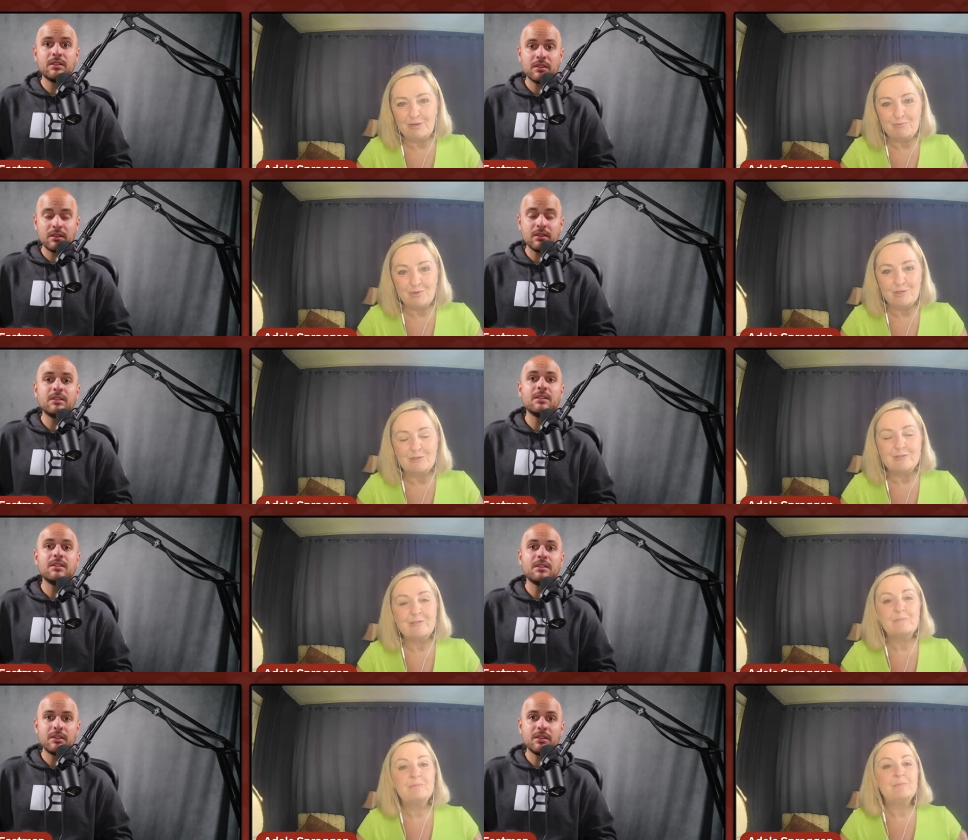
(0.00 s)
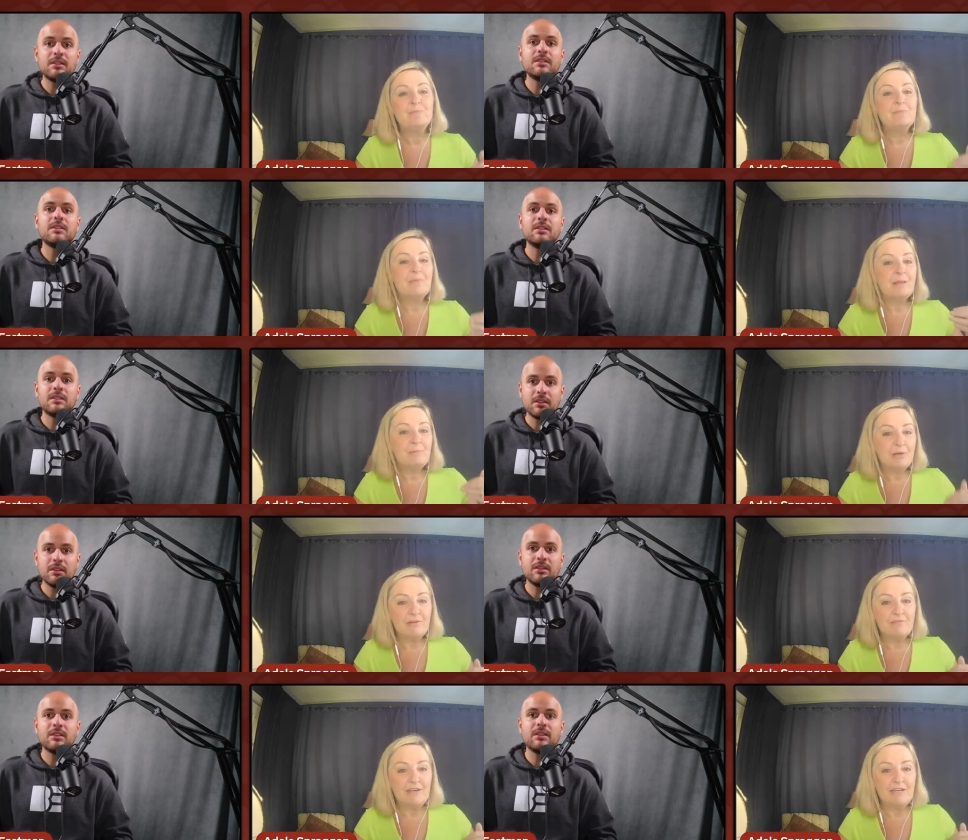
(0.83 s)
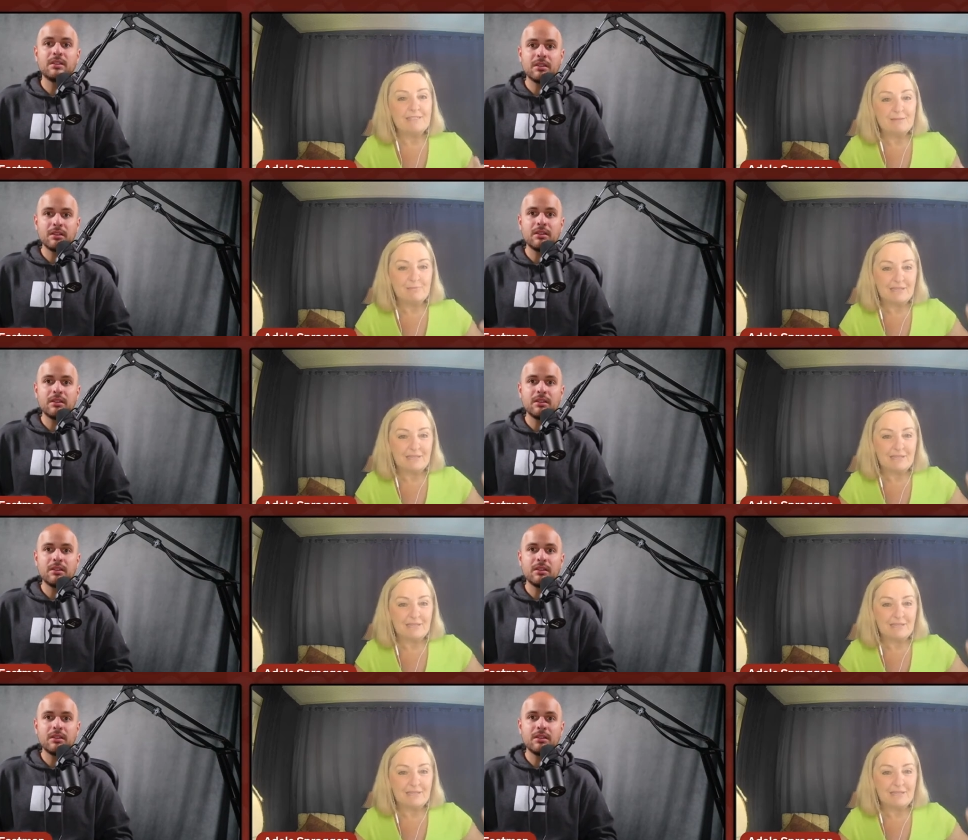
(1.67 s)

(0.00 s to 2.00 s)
Speaker 1: worked perfect.